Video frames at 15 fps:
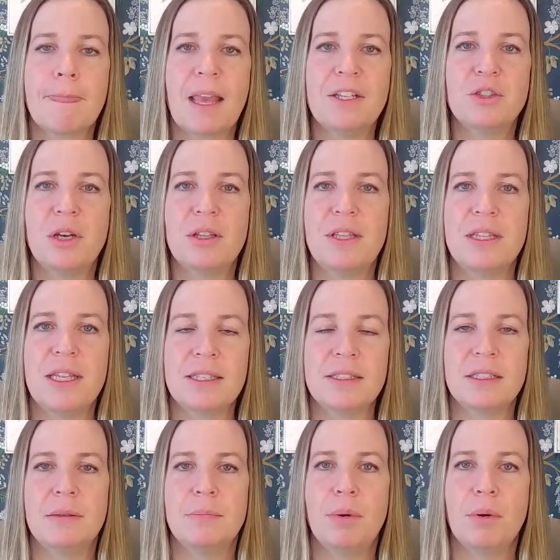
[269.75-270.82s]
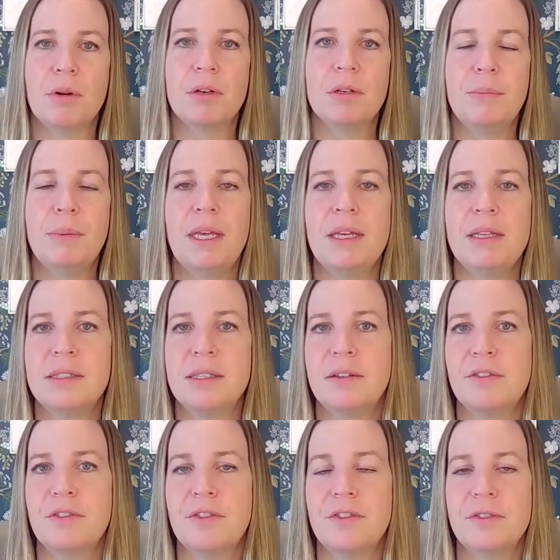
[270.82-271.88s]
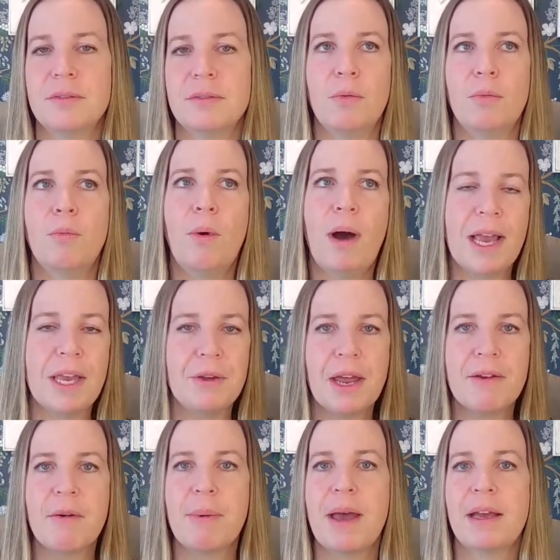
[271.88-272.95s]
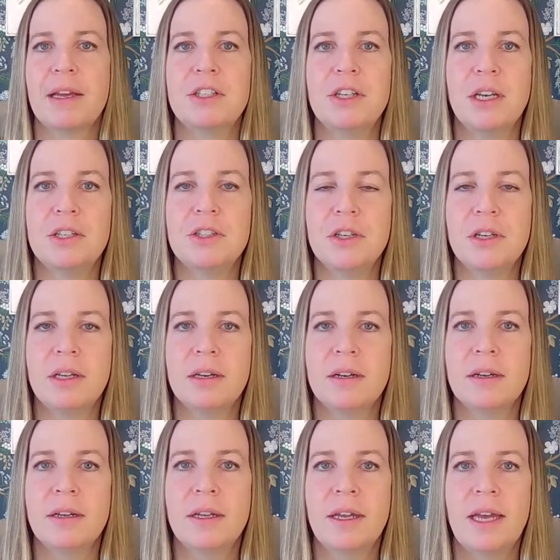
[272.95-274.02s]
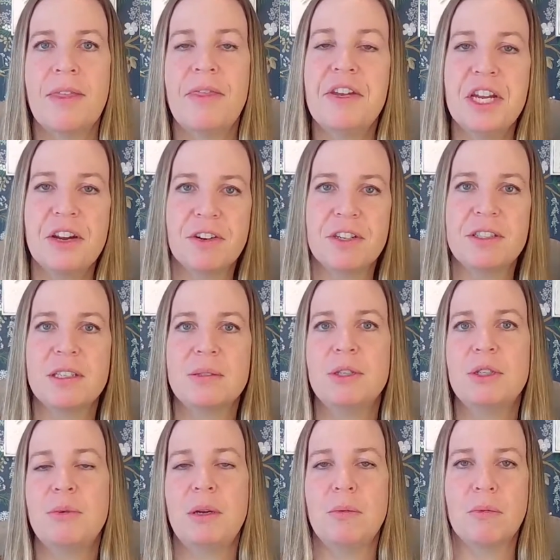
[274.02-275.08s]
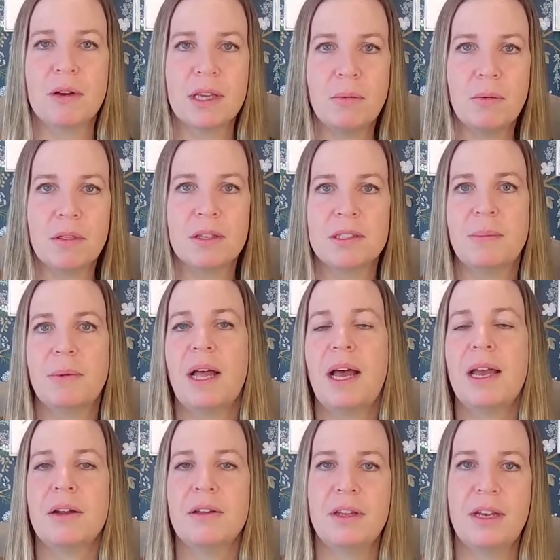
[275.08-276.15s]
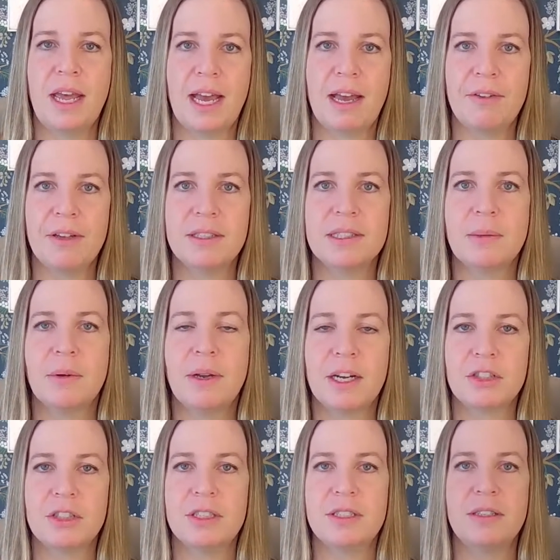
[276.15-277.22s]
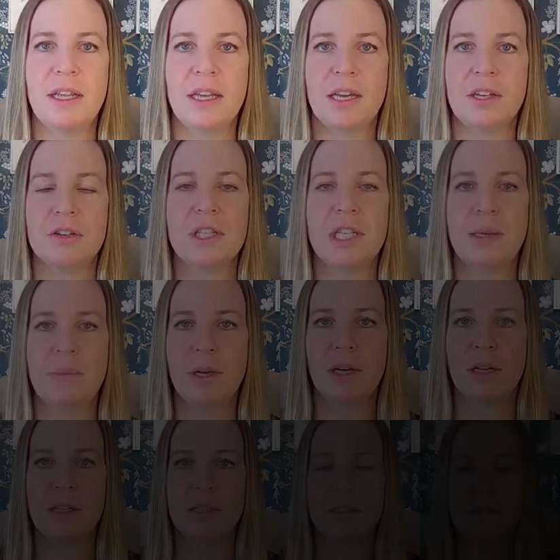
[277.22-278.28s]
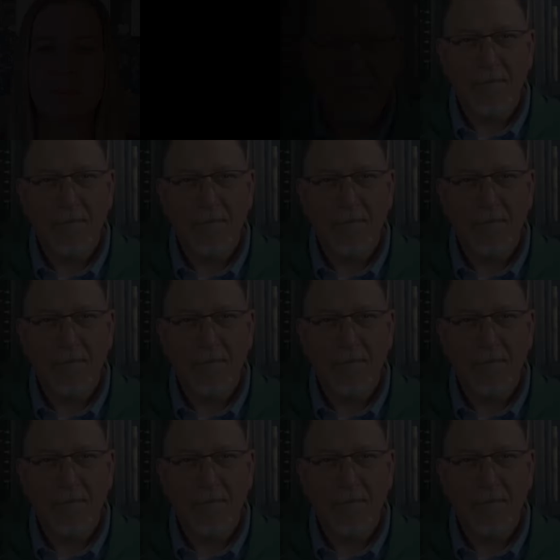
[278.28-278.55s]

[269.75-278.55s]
And so I think that's an important piece of why you'd have a packaging engineer and the differences between working with a supplier and then having someone actually sitting on your team calls.